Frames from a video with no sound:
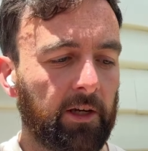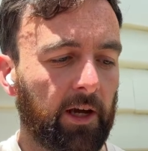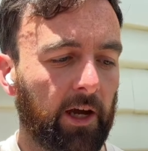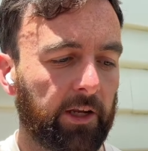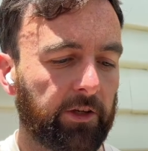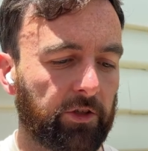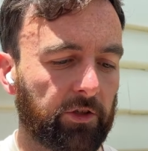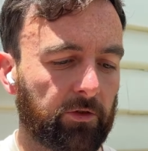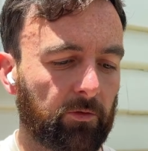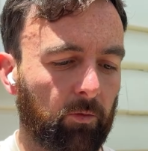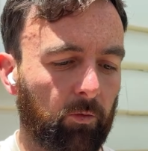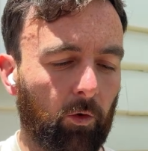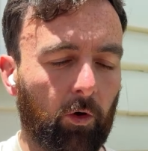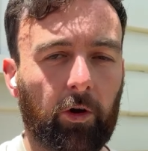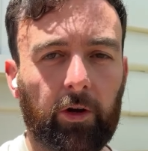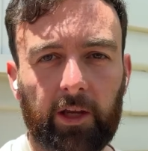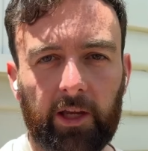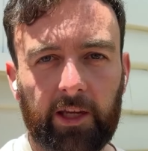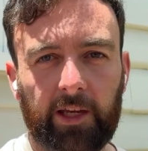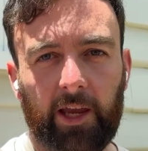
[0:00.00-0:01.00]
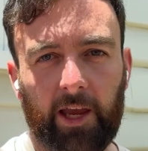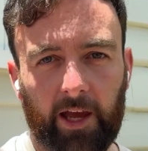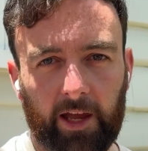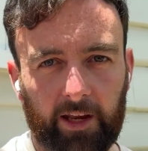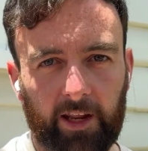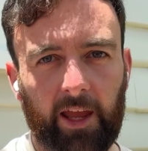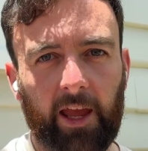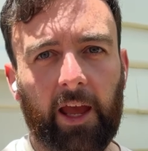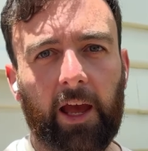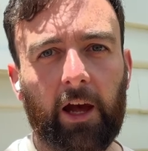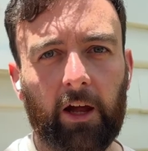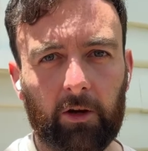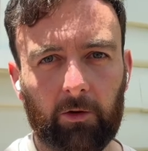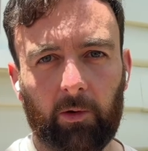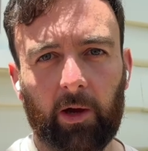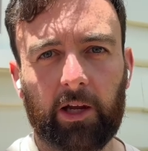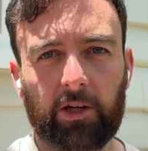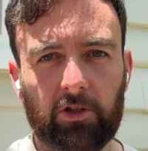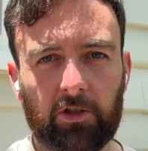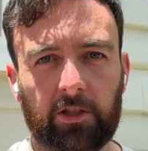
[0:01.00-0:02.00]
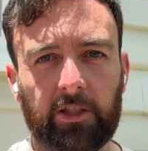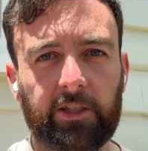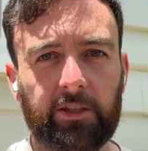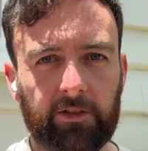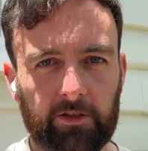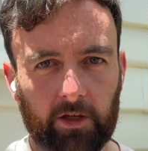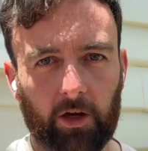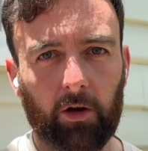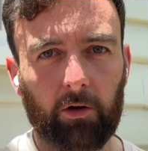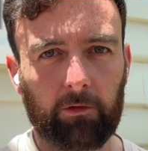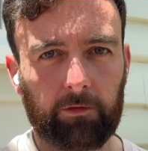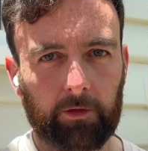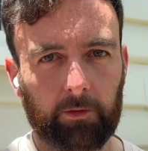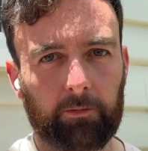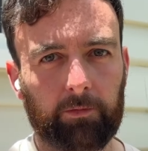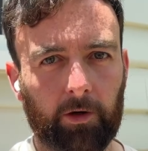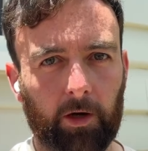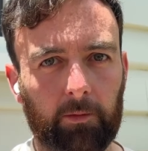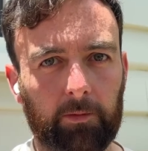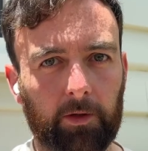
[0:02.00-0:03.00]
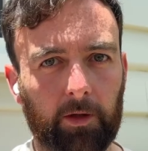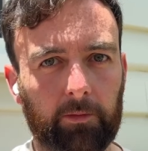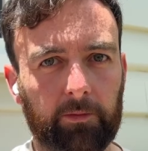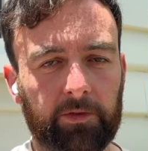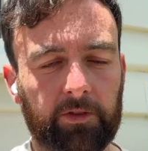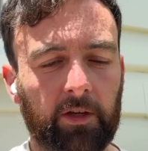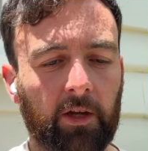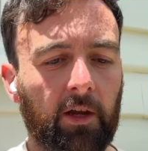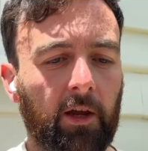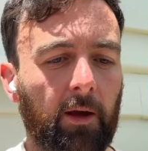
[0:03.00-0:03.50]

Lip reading: and just working out how to actually solve the problems.